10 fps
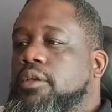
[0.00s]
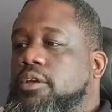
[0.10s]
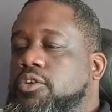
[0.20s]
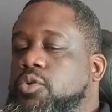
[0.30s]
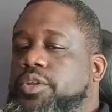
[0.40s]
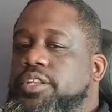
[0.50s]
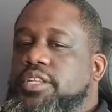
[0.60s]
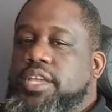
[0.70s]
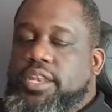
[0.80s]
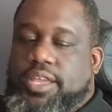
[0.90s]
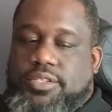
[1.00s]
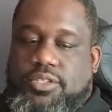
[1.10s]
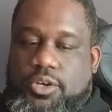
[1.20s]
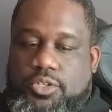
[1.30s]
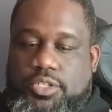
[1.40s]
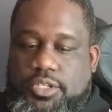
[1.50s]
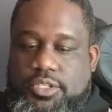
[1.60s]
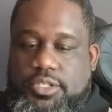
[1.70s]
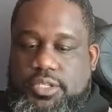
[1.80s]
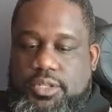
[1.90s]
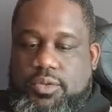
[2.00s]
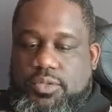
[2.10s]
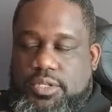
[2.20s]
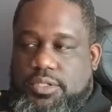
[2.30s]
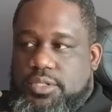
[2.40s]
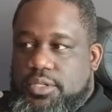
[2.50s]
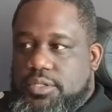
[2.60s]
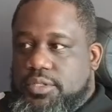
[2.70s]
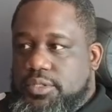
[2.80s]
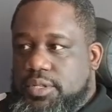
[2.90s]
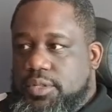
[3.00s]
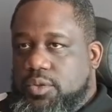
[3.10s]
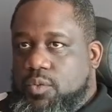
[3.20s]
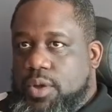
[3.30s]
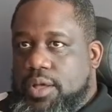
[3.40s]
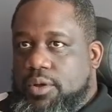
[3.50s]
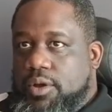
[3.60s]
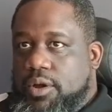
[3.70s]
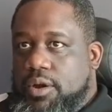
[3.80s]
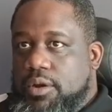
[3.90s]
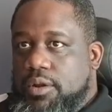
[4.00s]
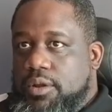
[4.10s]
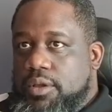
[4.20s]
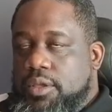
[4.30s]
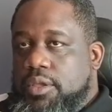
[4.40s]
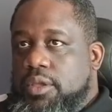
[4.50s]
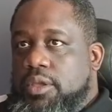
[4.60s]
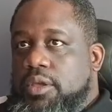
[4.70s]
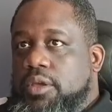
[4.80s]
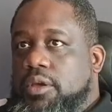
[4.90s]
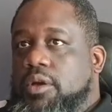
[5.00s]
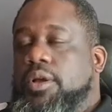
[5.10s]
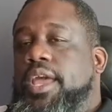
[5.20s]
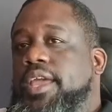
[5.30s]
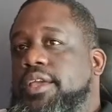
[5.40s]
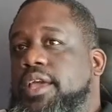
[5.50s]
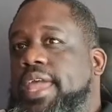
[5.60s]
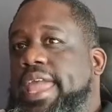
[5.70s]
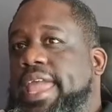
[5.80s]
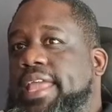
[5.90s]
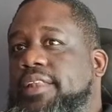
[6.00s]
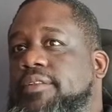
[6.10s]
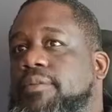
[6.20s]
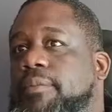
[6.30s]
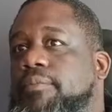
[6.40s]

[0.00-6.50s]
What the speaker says: You're doing a DNS search since it's the wild card. Okay, and